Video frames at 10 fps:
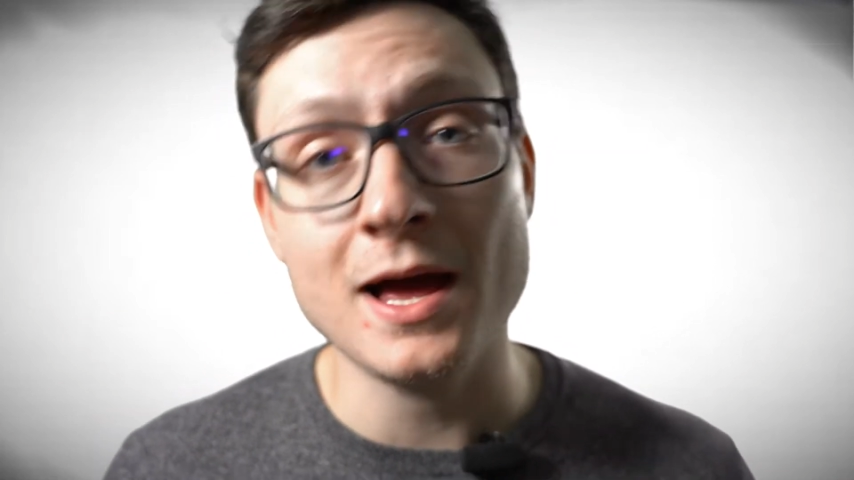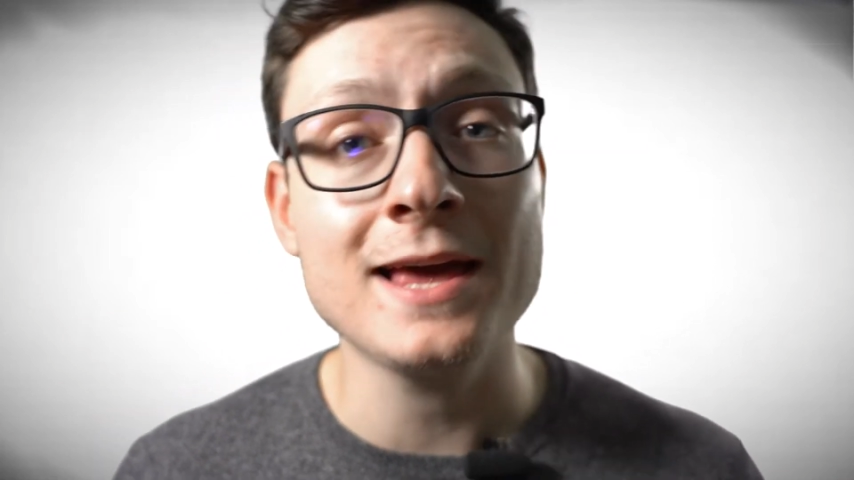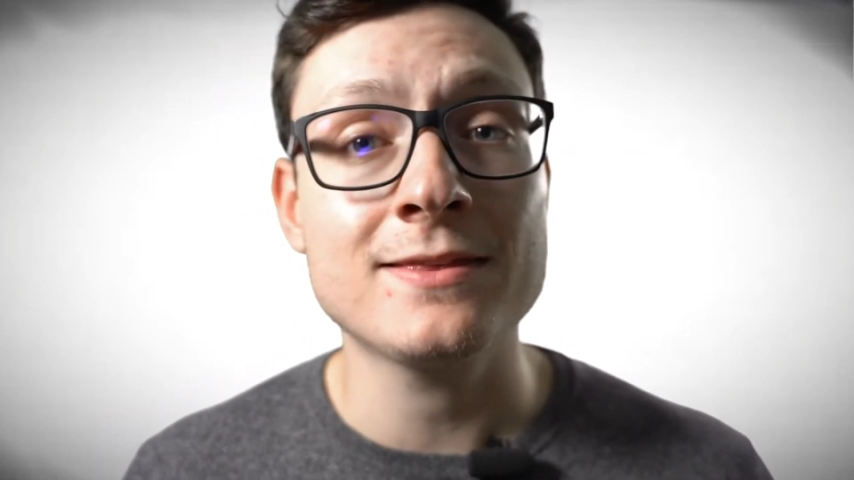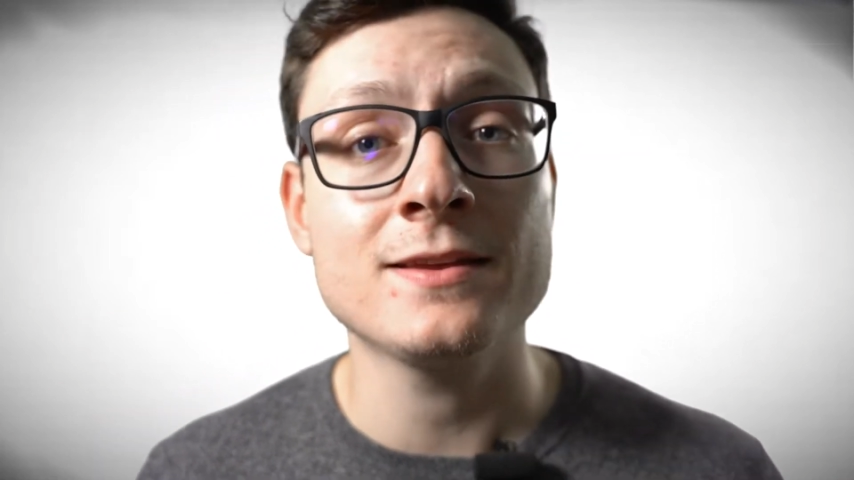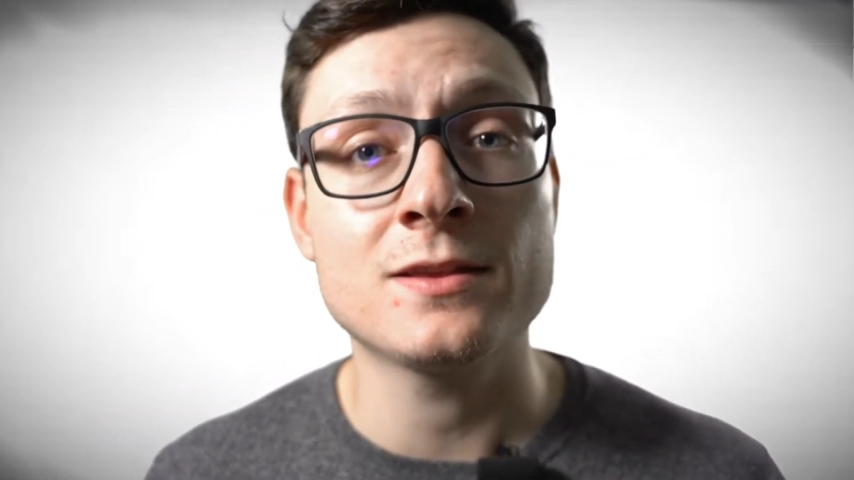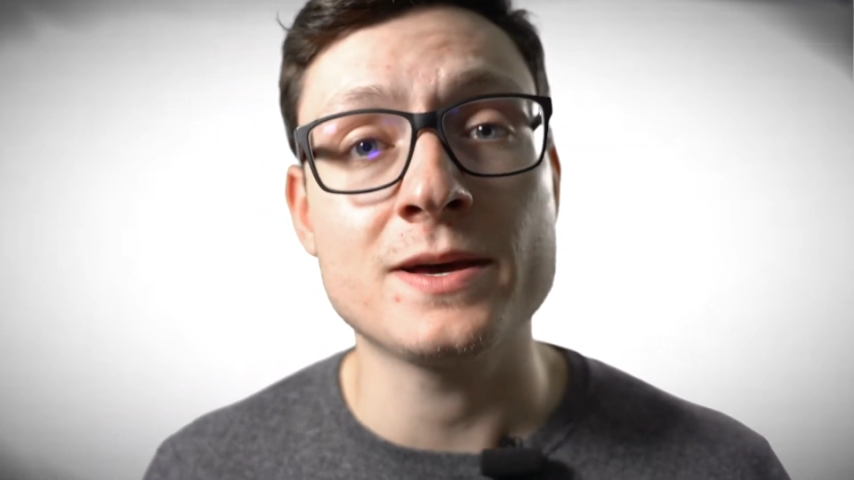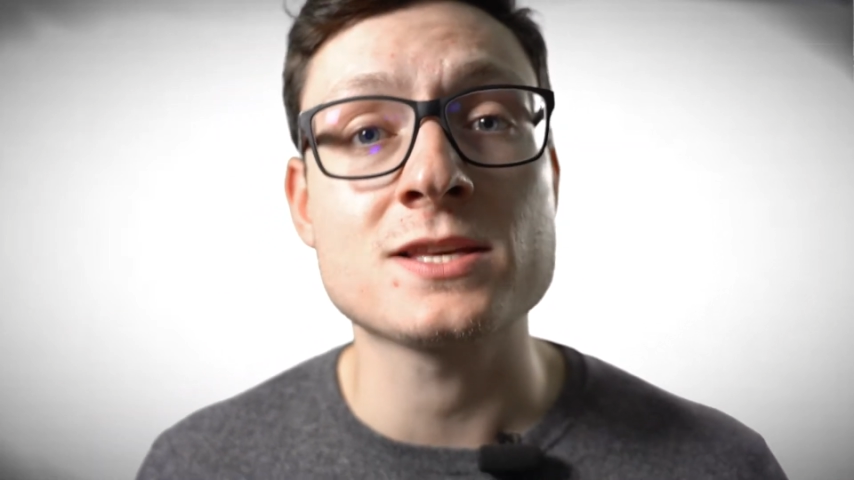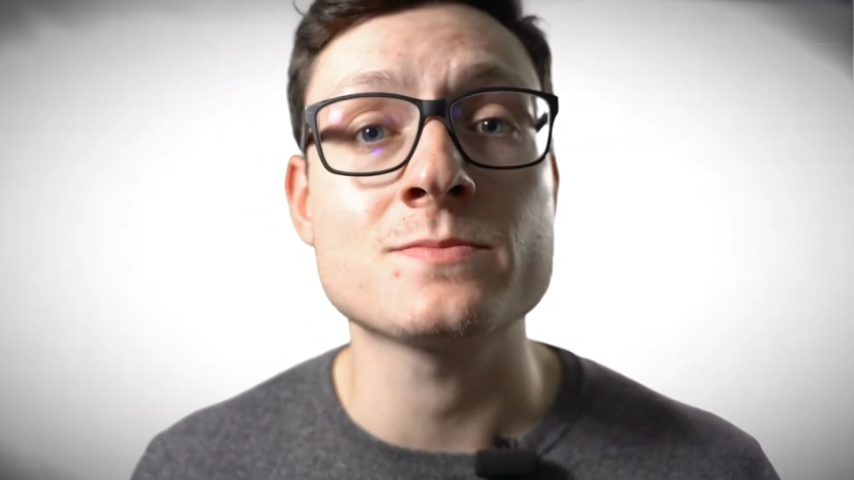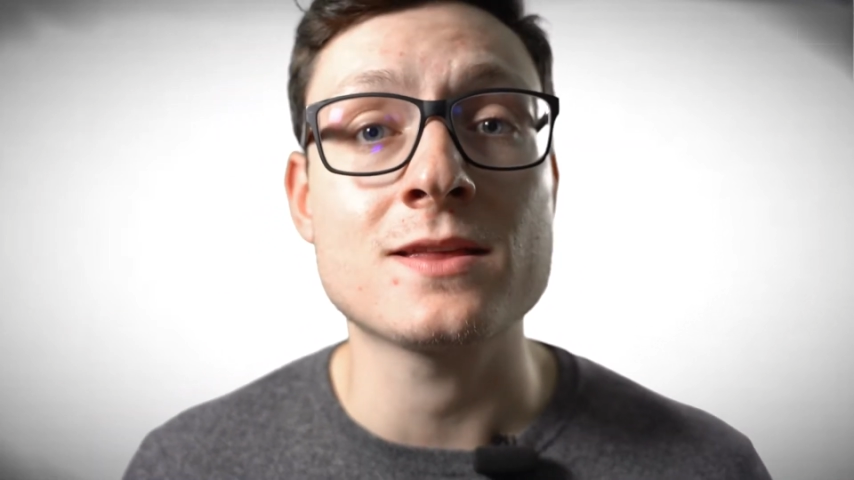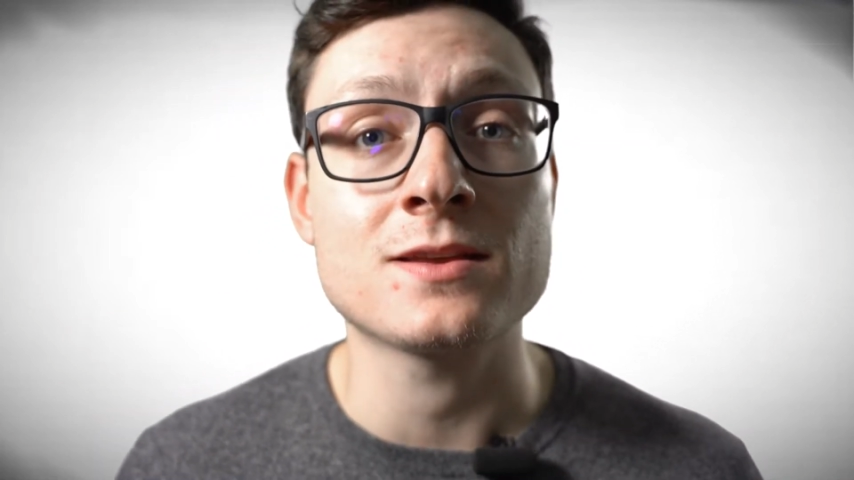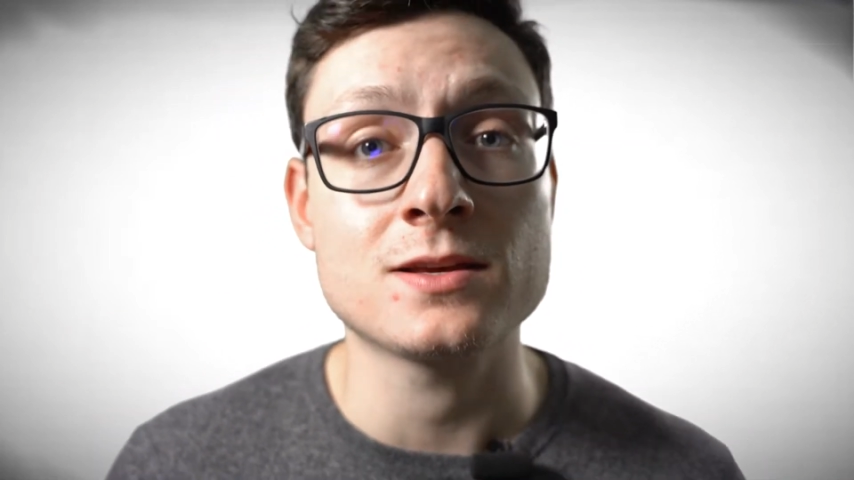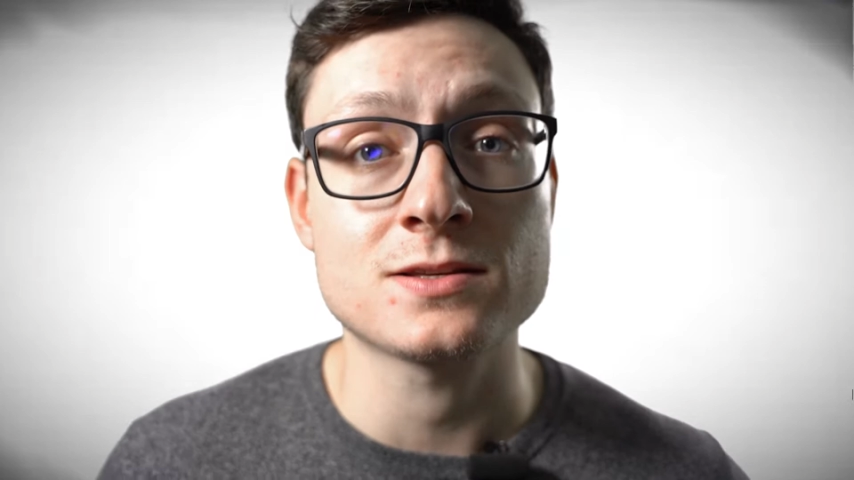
I think the best method